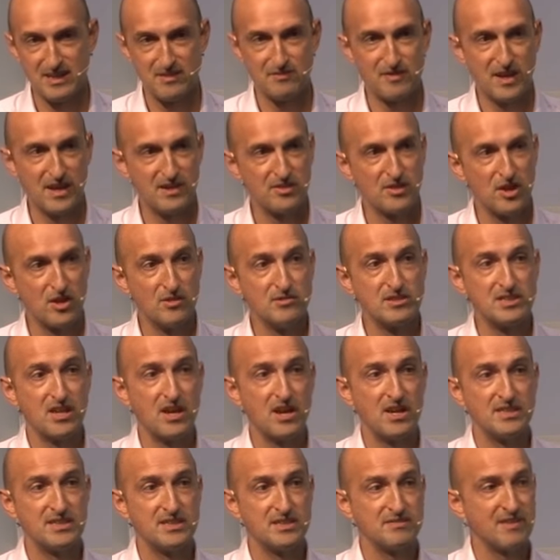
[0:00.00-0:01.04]
In fact, those
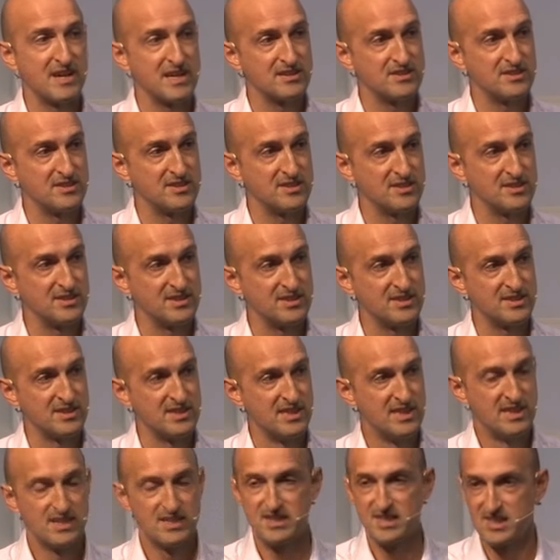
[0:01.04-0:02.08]
kinds of accidents
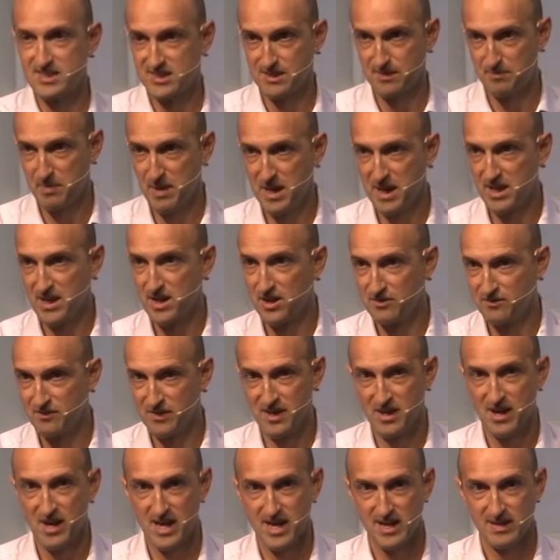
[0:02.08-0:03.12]
disappeared
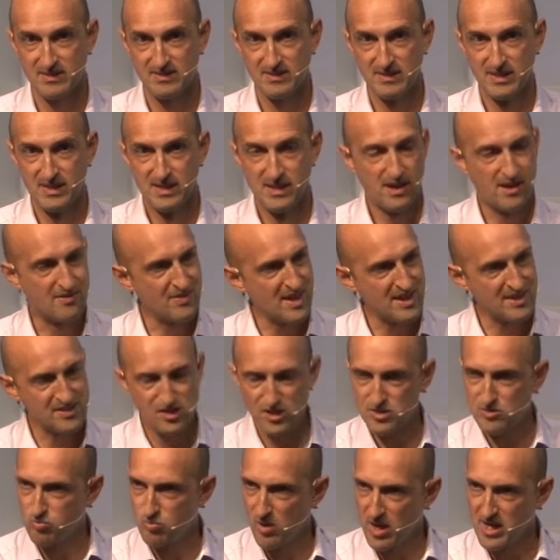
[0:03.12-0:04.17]
overnight. And that's
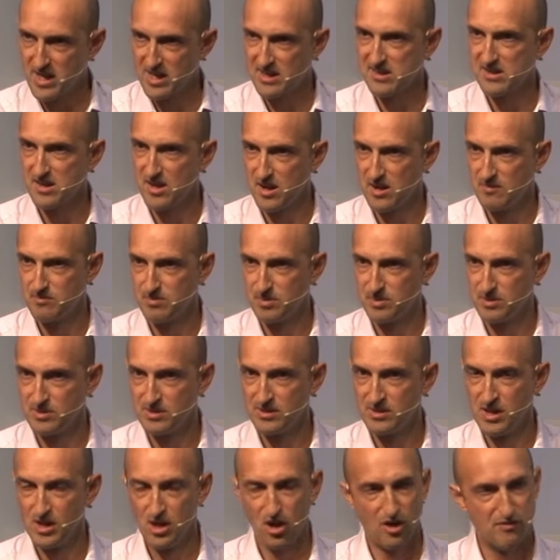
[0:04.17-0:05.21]
just one
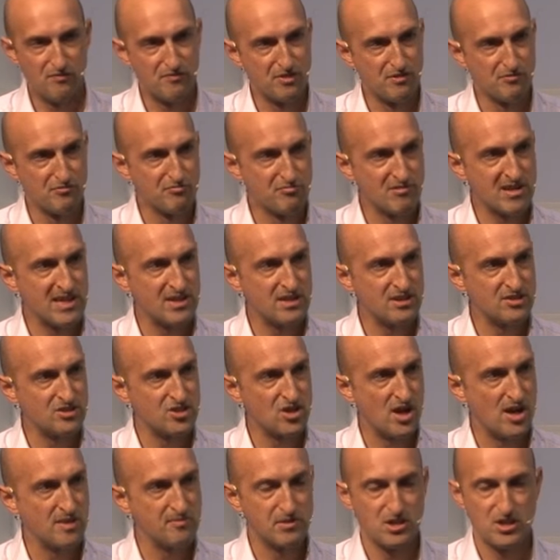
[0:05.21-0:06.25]
example of the
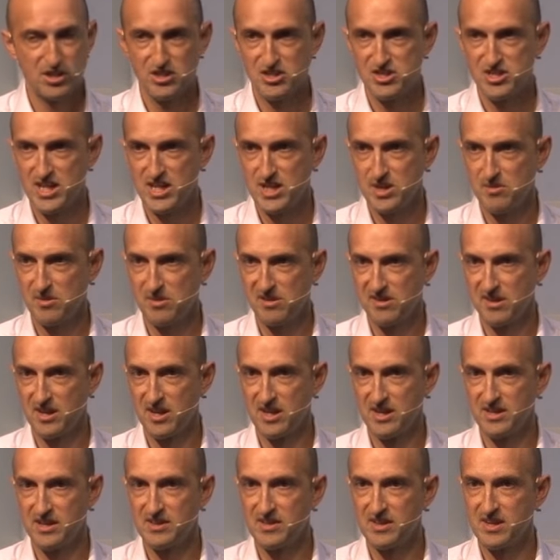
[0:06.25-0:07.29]
real-time continuous
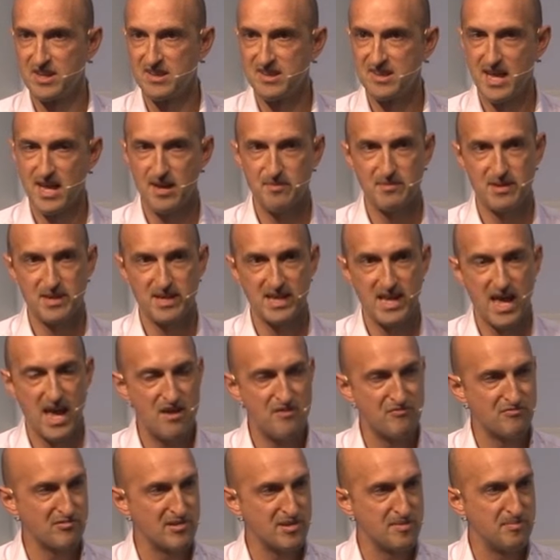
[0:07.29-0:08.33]
learning that is happening
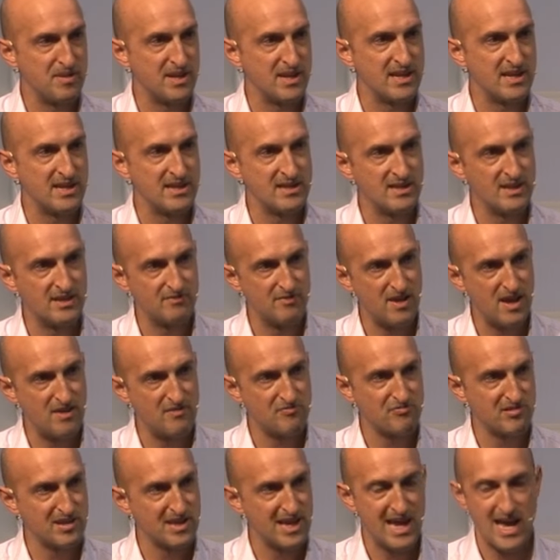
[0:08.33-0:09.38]
every minute of
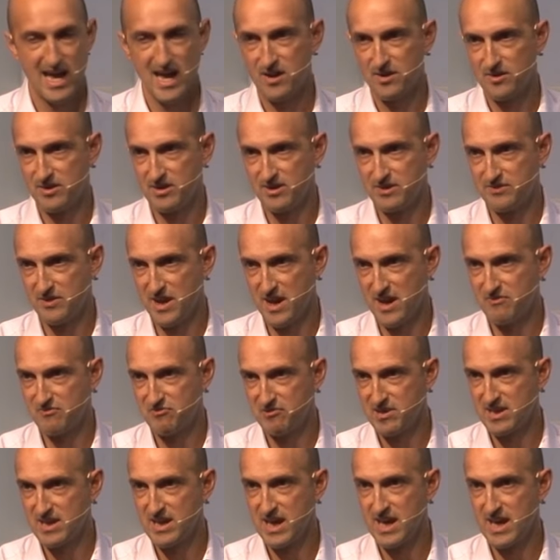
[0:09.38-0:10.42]
every hour of
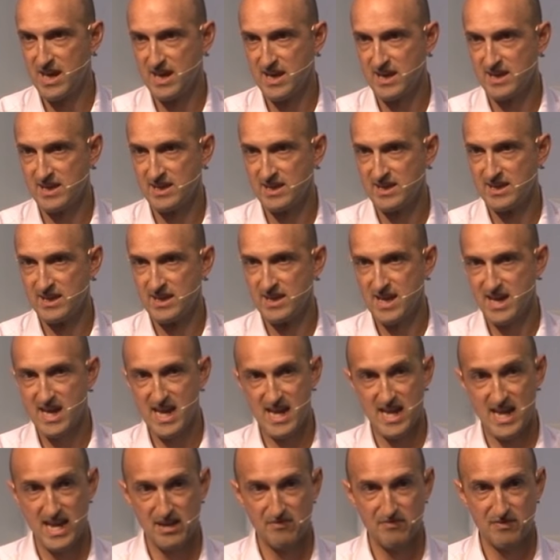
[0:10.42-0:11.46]
every day
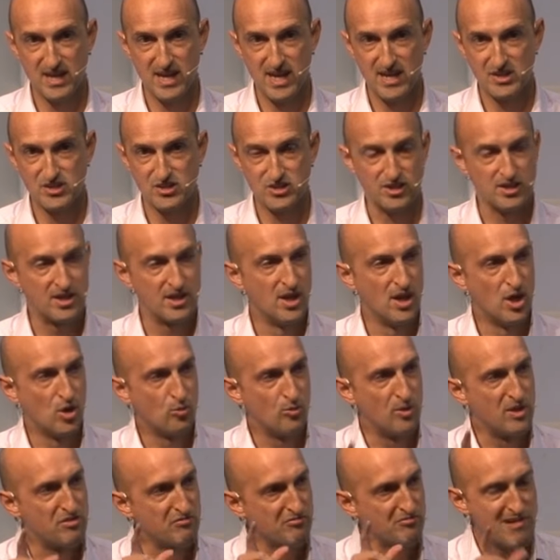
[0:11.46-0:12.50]
in aviation.
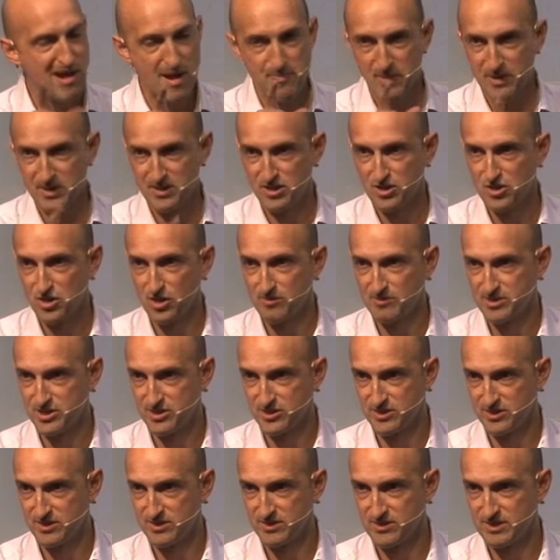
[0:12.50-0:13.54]
With rapid
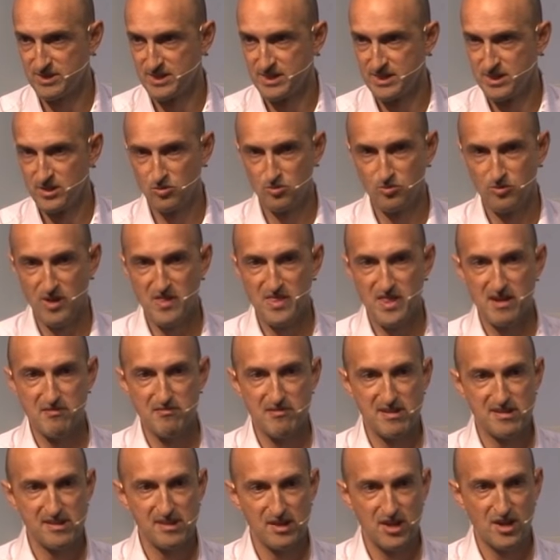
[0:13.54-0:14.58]
adoption, when
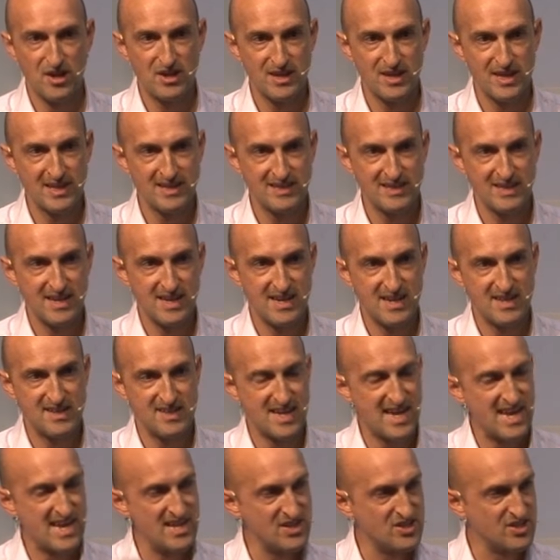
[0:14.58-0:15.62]
there is learning, it
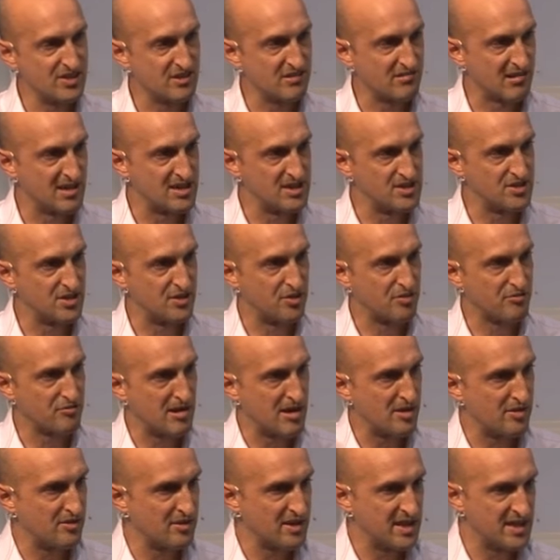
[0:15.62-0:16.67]
is integrated
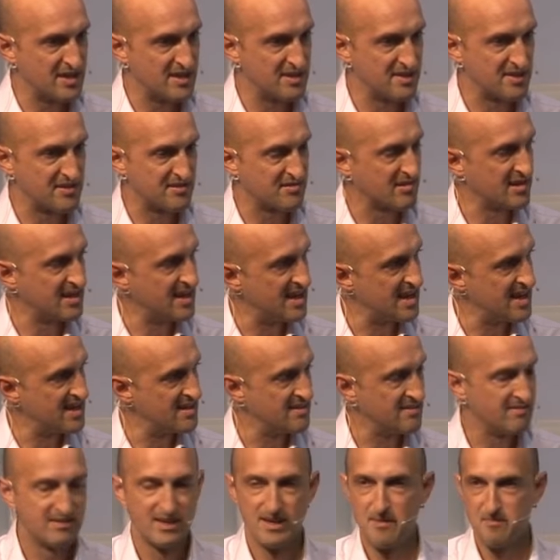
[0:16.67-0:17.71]
throughout the industry
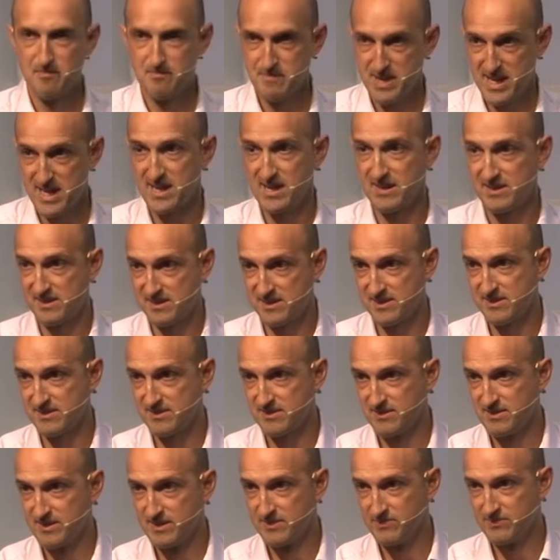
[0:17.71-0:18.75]
in minutes.
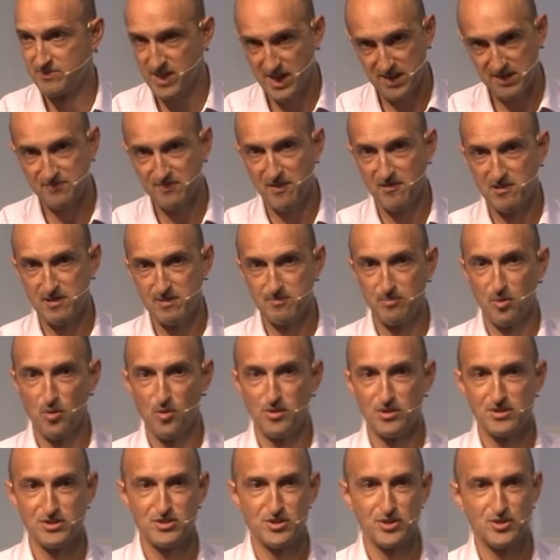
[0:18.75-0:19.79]
That's very
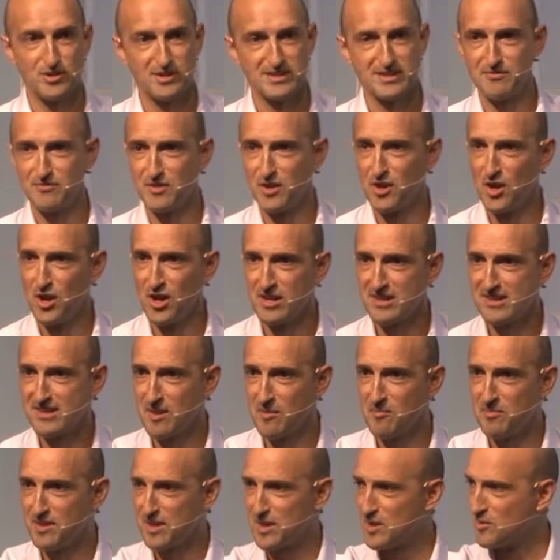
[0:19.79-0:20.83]
important too, because if you learn
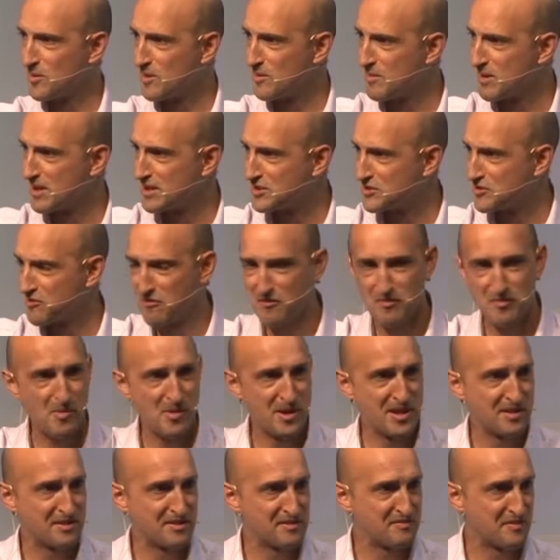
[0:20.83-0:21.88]
something, you want to make sure
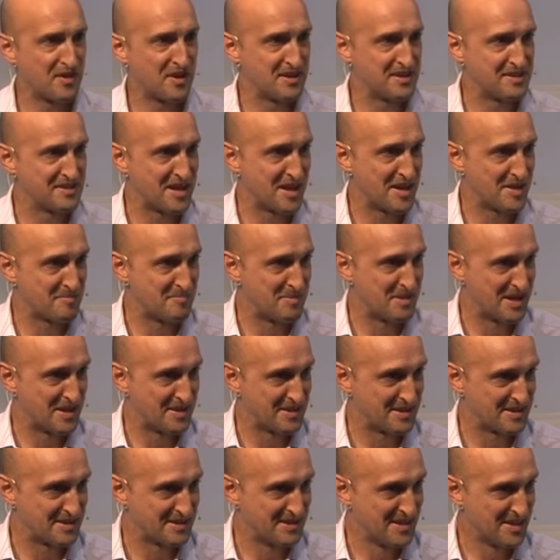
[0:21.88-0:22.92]
everyone else finds out
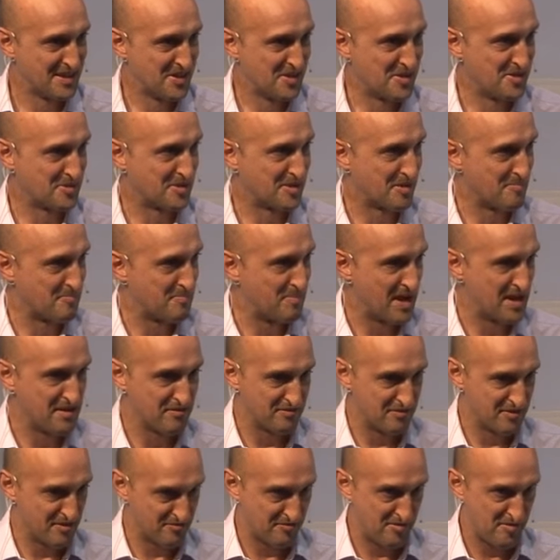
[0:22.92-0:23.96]
about it who can
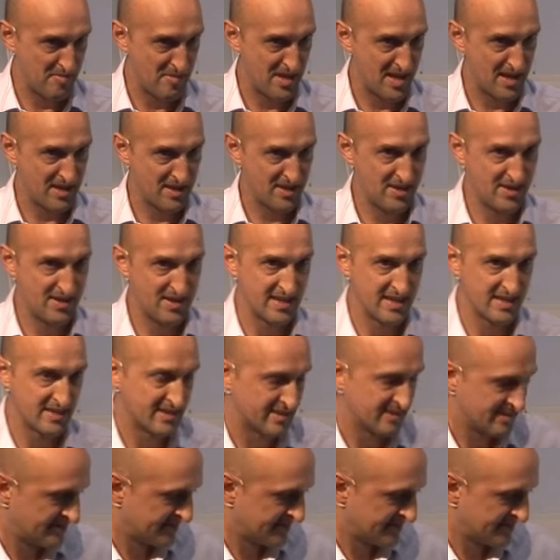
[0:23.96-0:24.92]
benefit from that learning.